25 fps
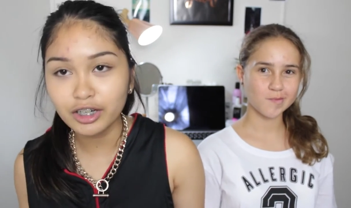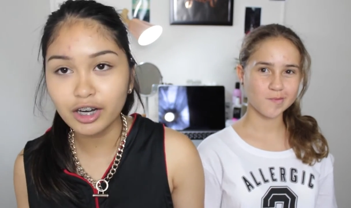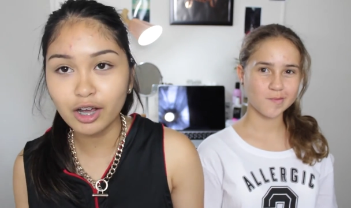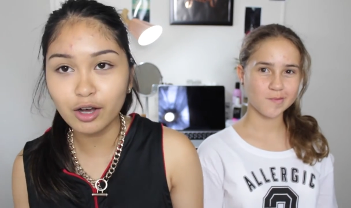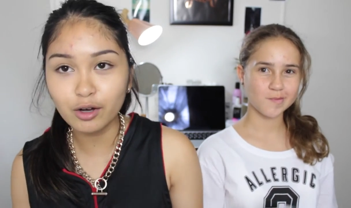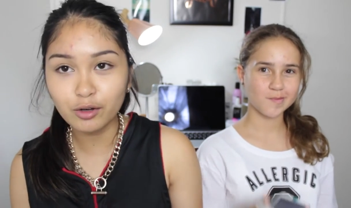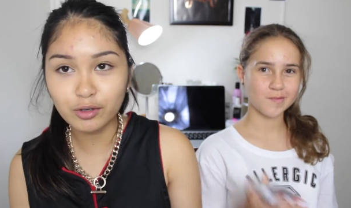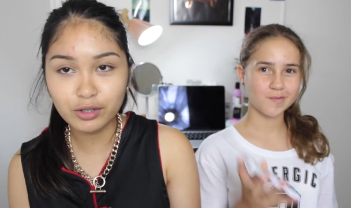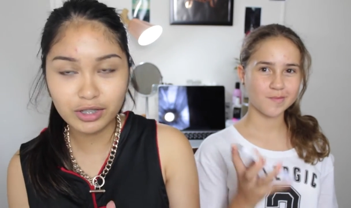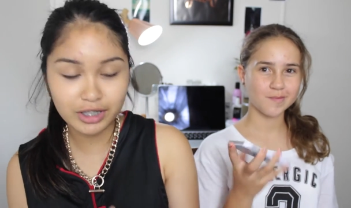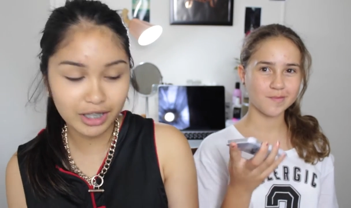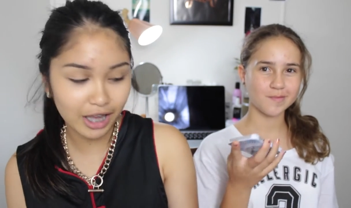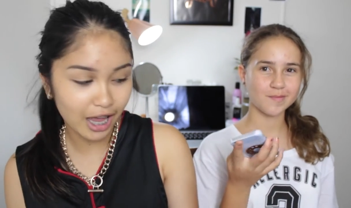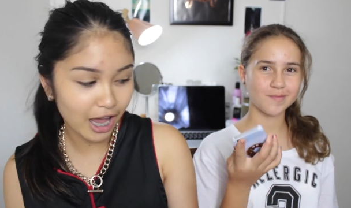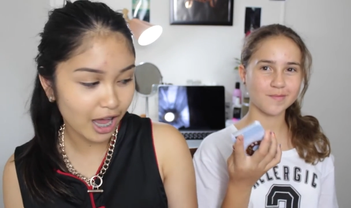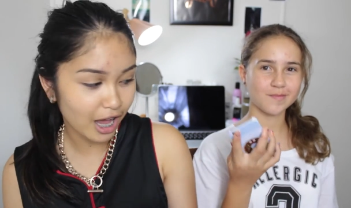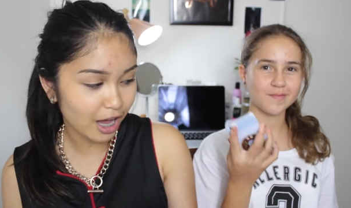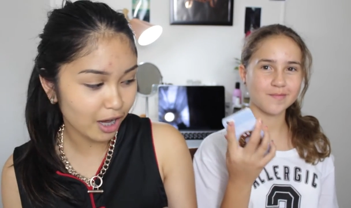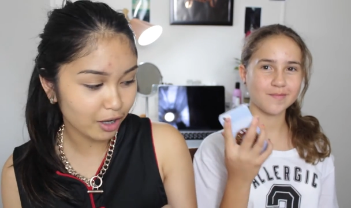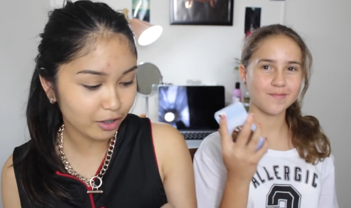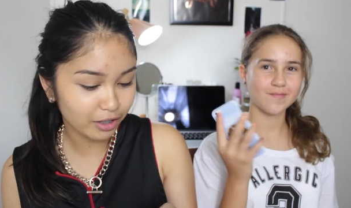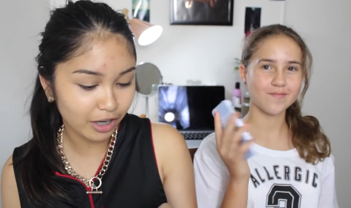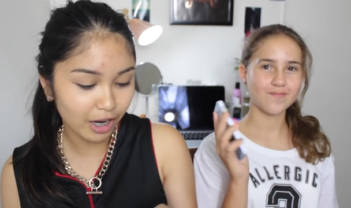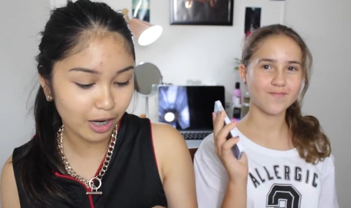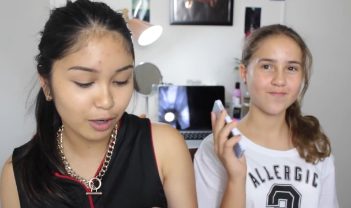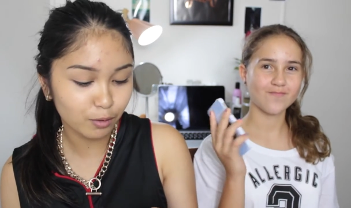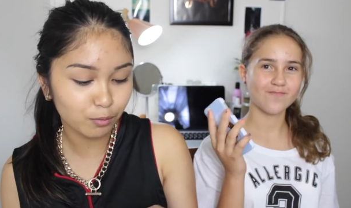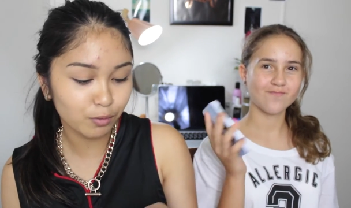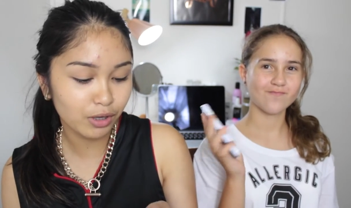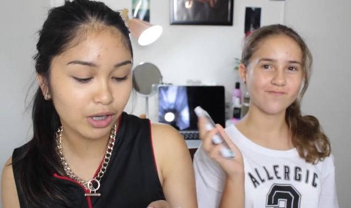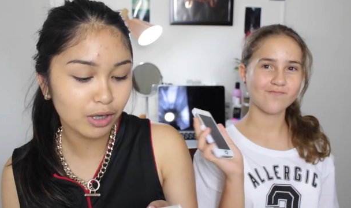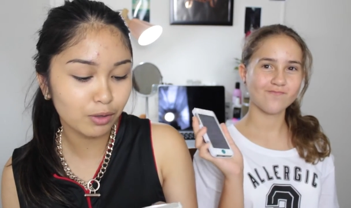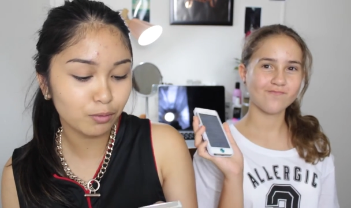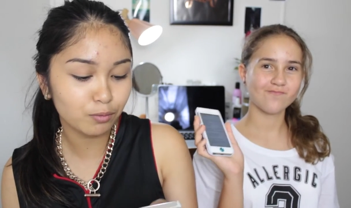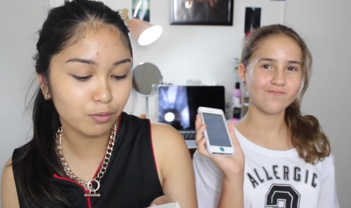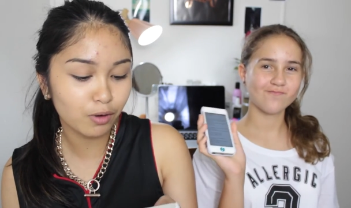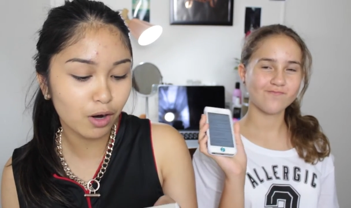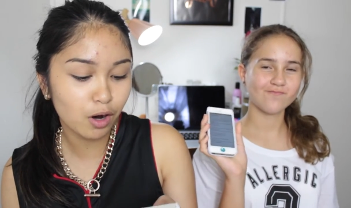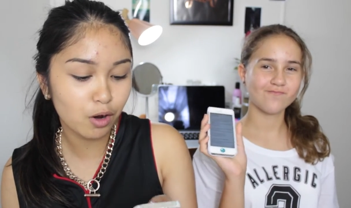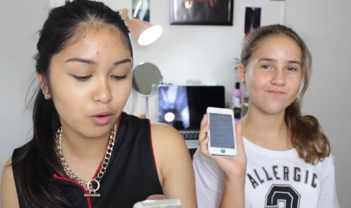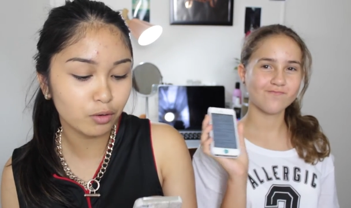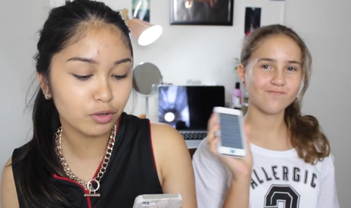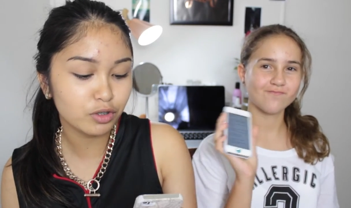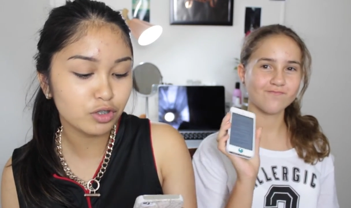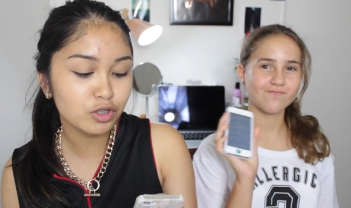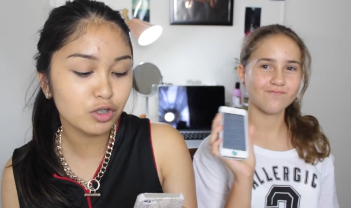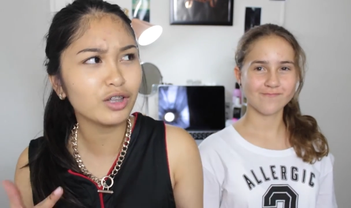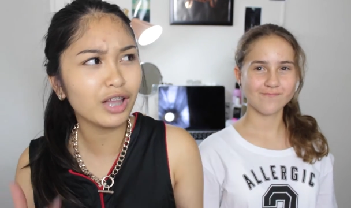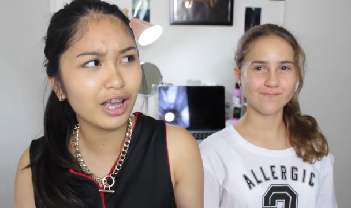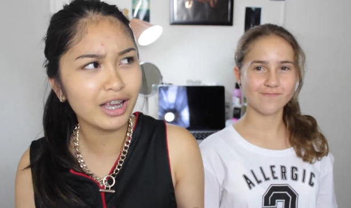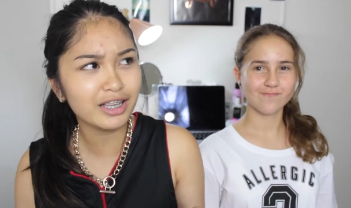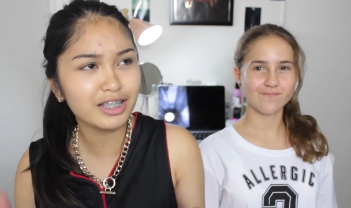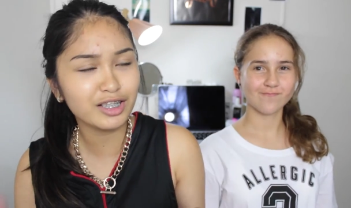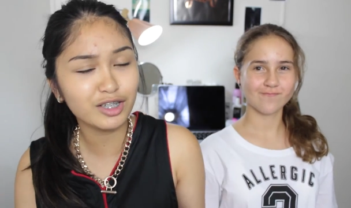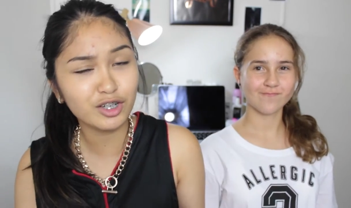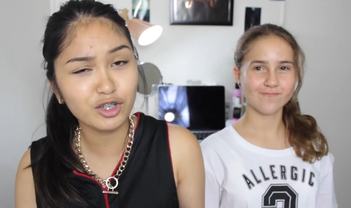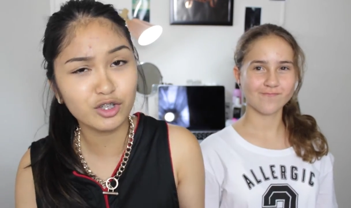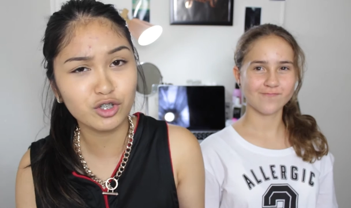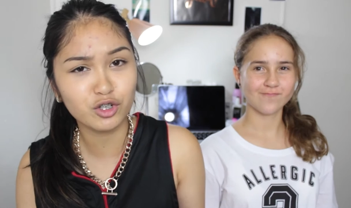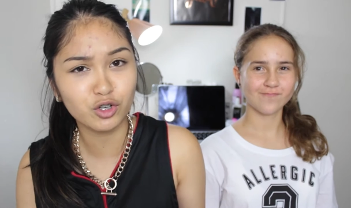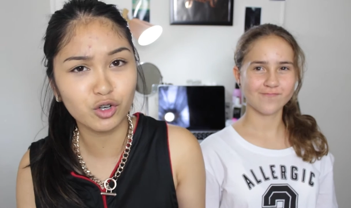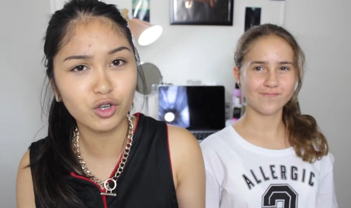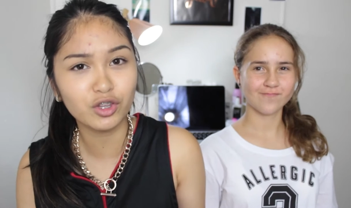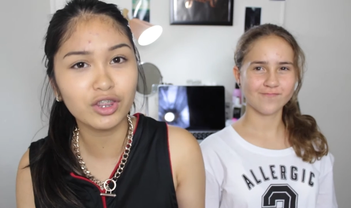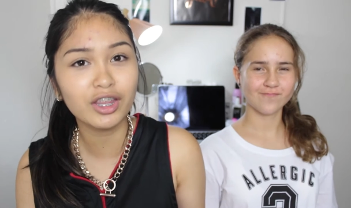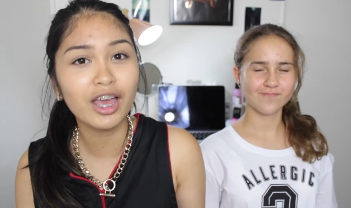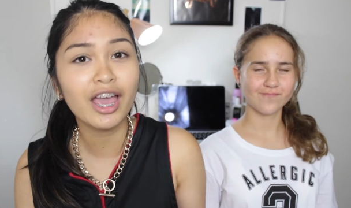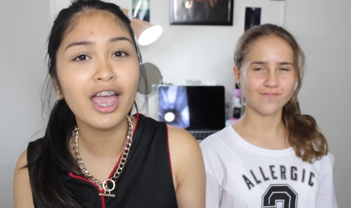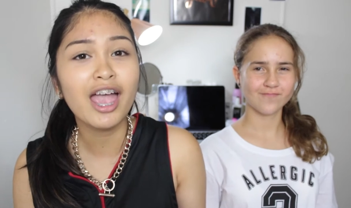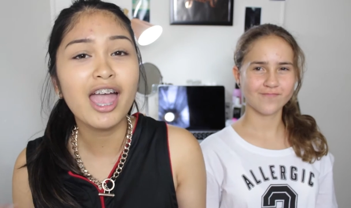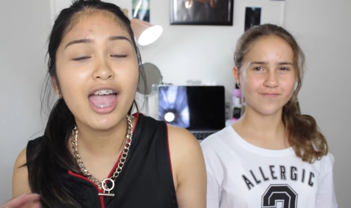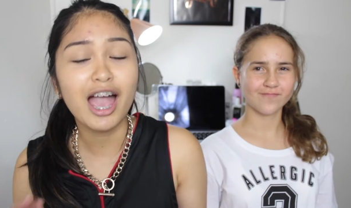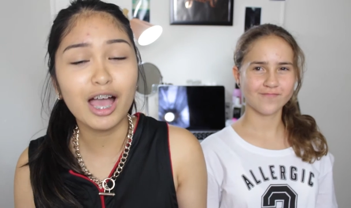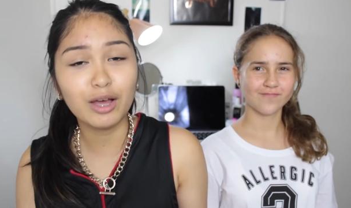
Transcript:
Speaker 1: notes out and we wrote two lies and a truth